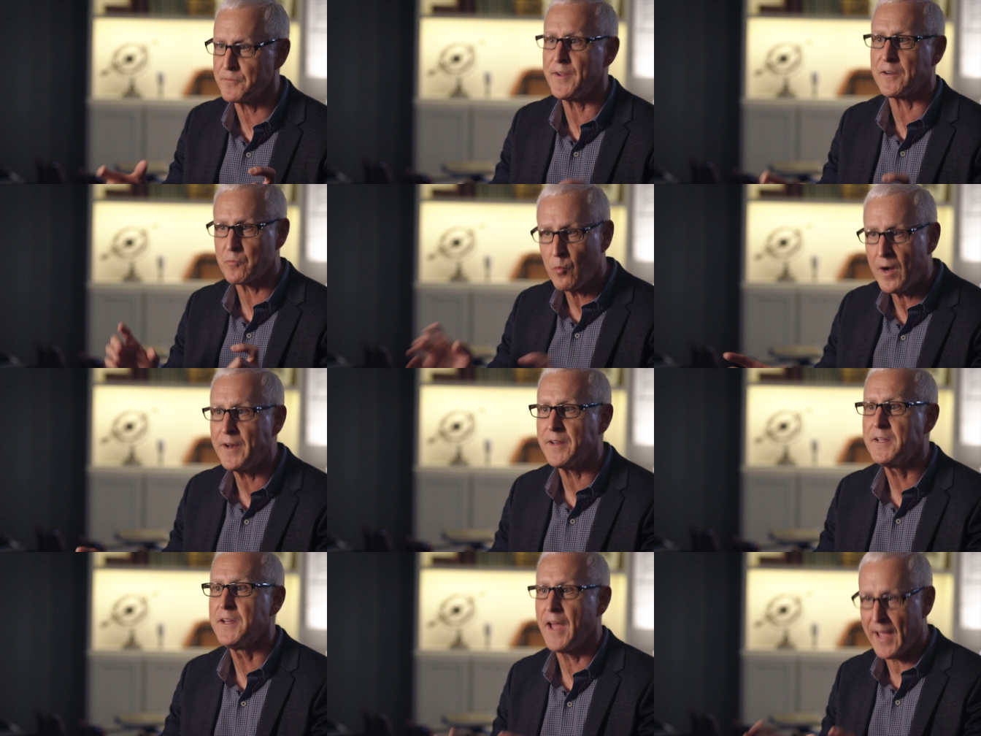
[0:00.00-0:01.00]
And in fact,
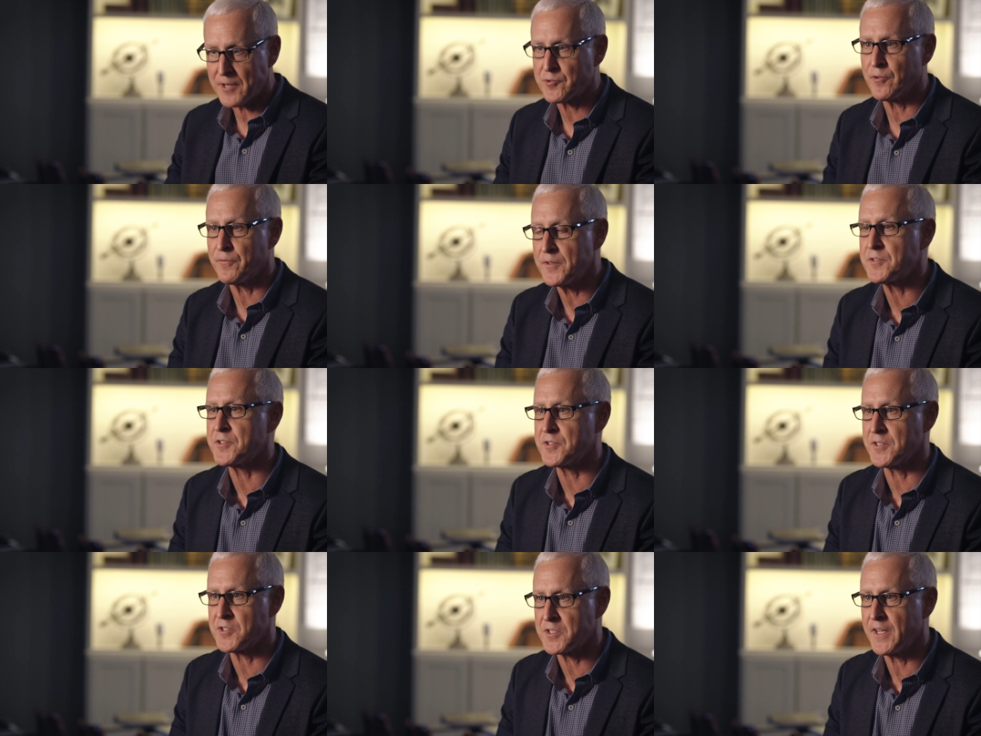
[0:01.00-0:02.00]
one
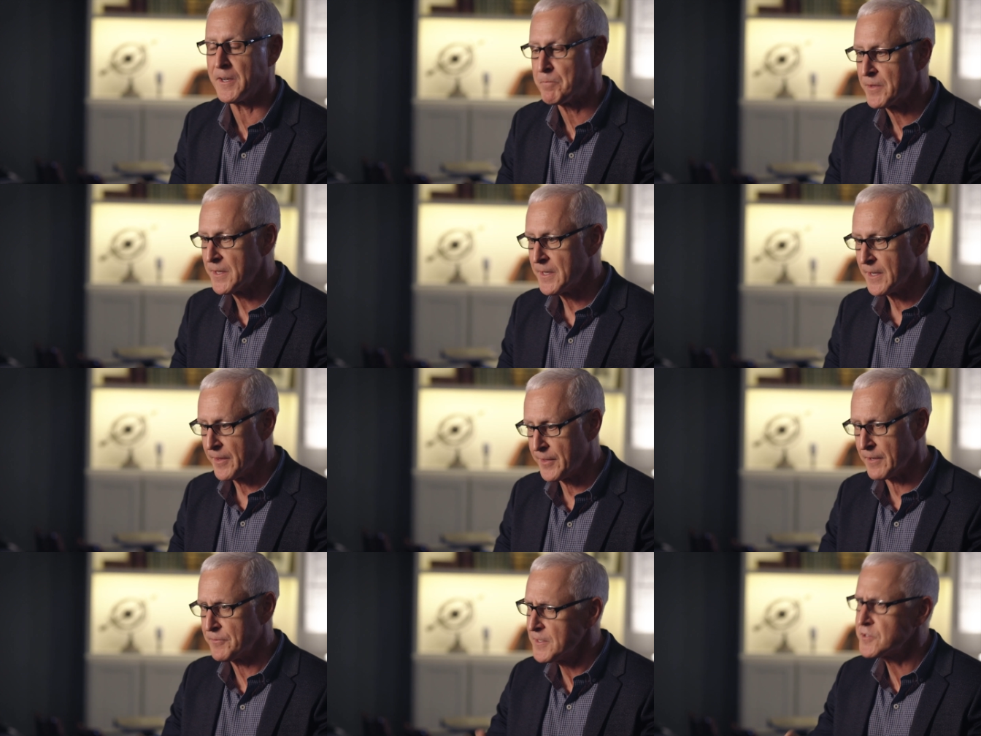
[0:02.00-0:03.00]
astrophysicist said
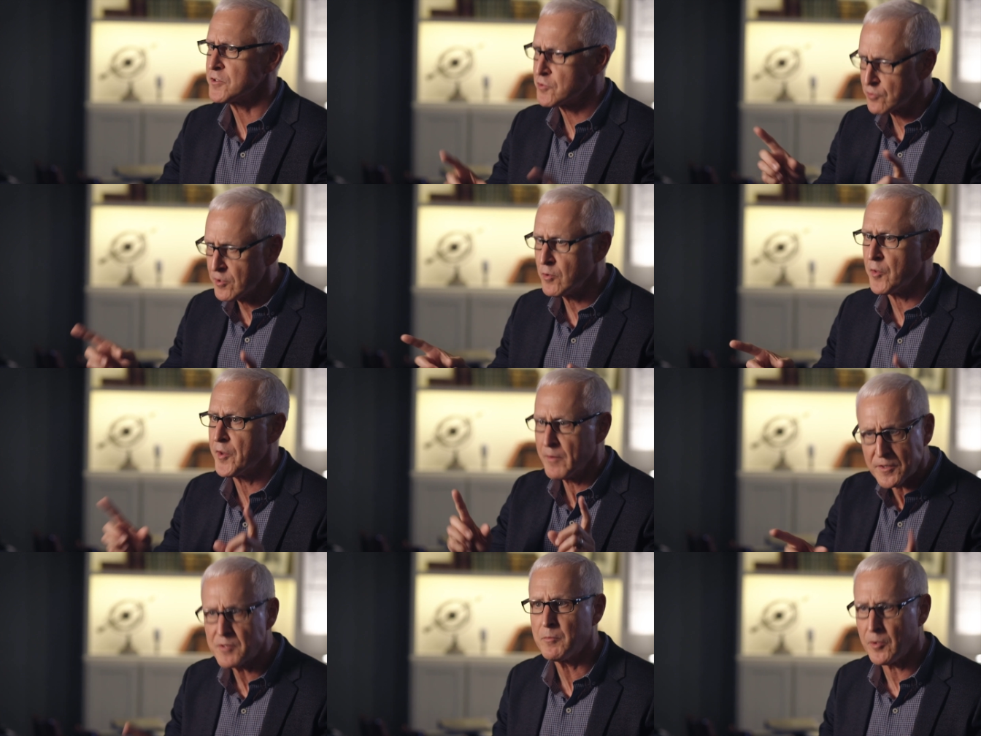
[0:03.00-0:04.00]
that if this is true and
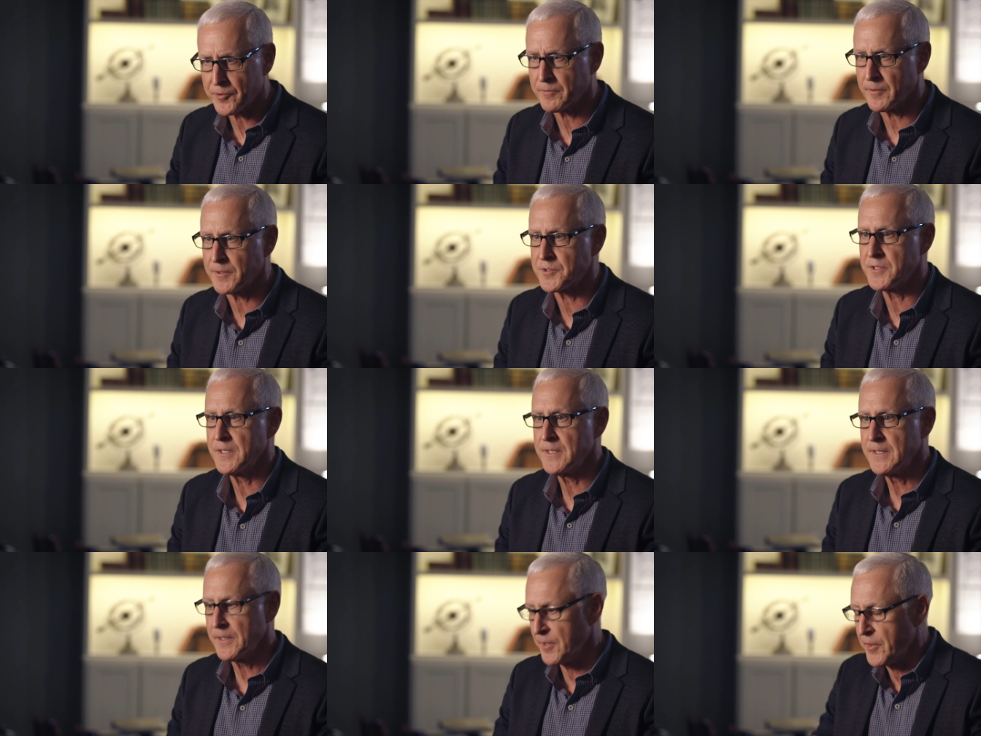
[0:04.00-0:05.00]
there is a multiverse,
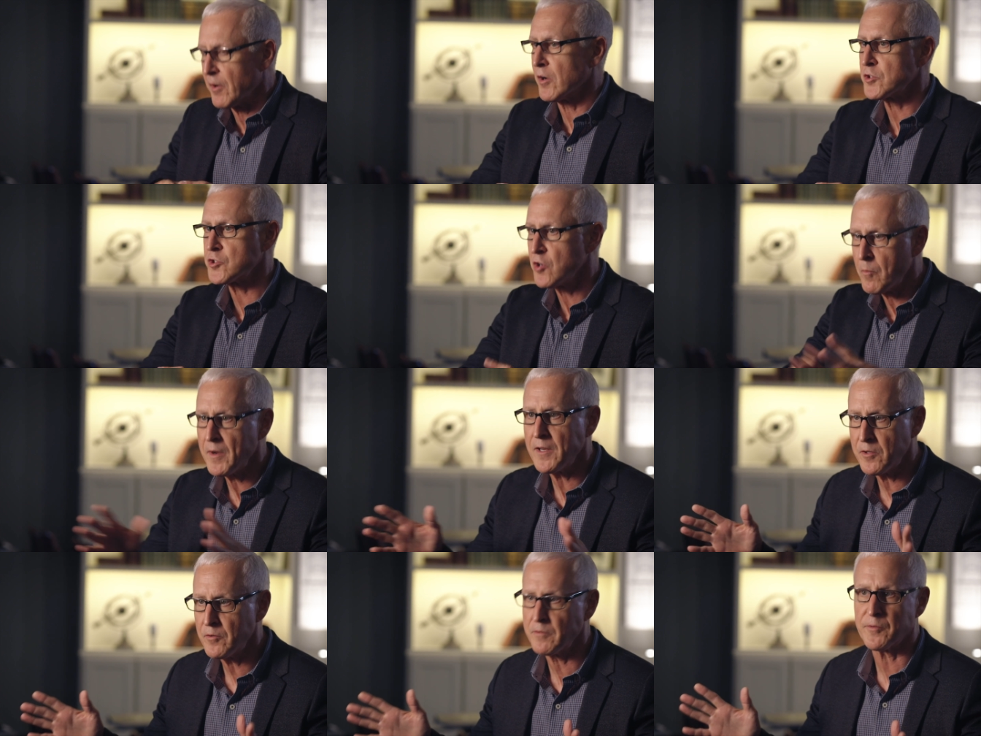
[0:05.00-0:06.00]
then there are so
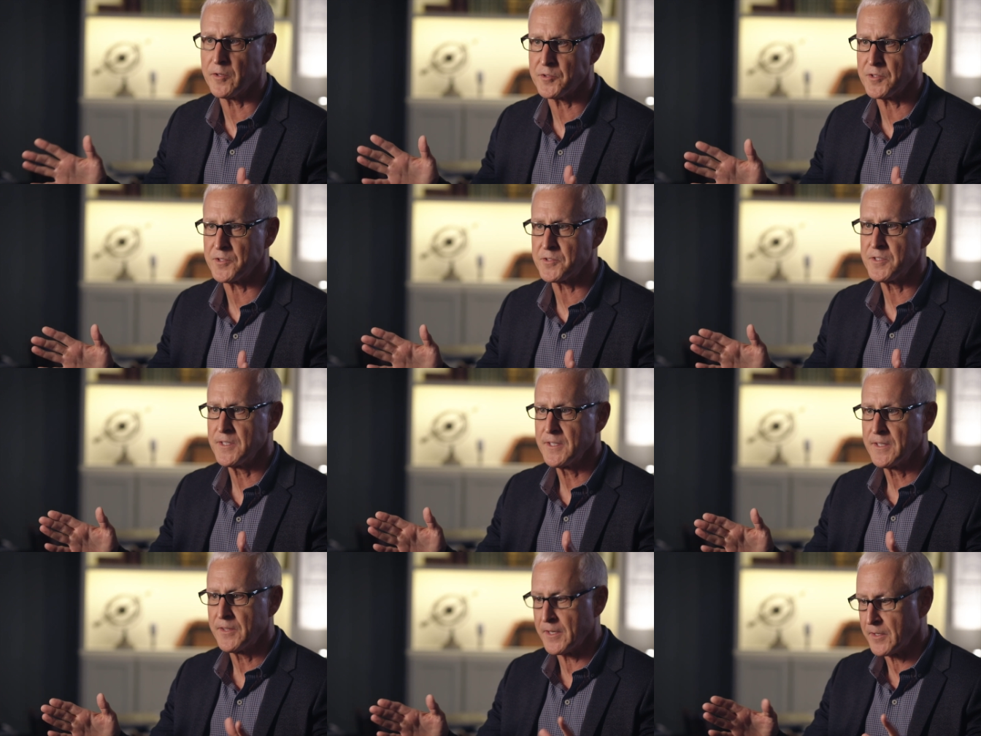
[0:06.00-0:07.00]
many universes
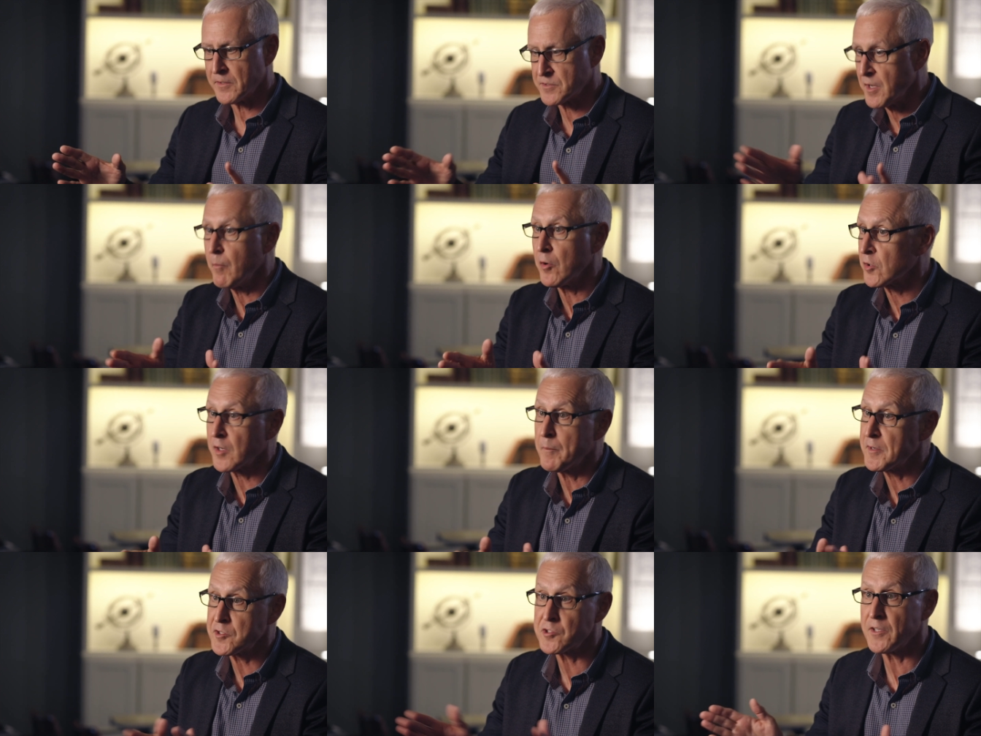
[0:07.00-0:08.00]
that some are going
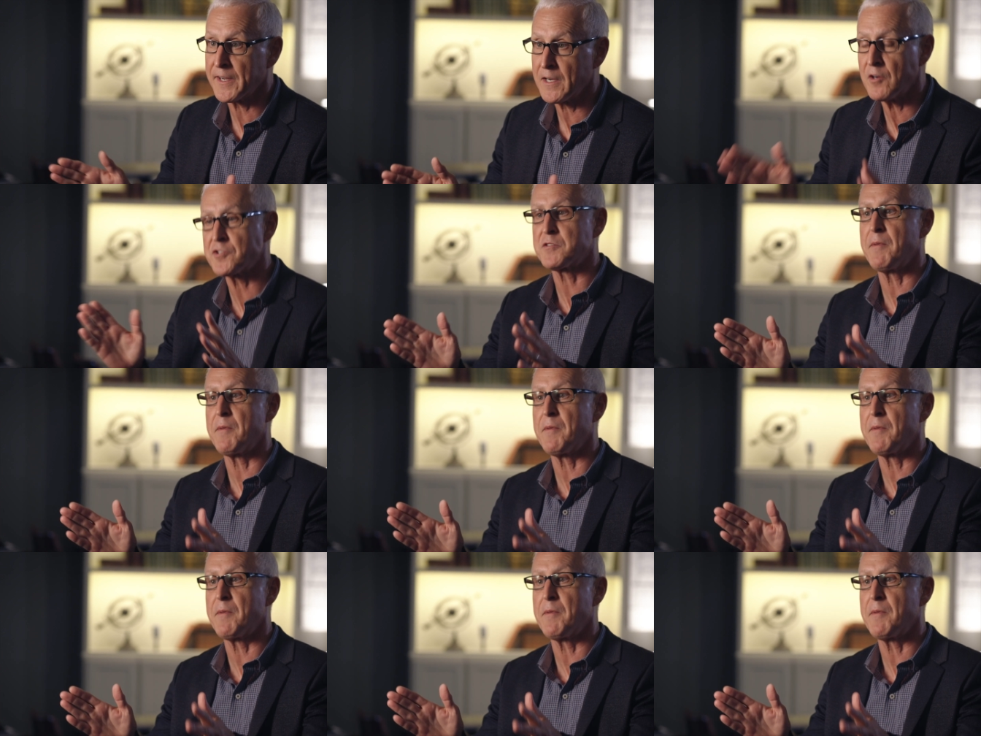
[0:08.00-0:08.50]
to be just like ours.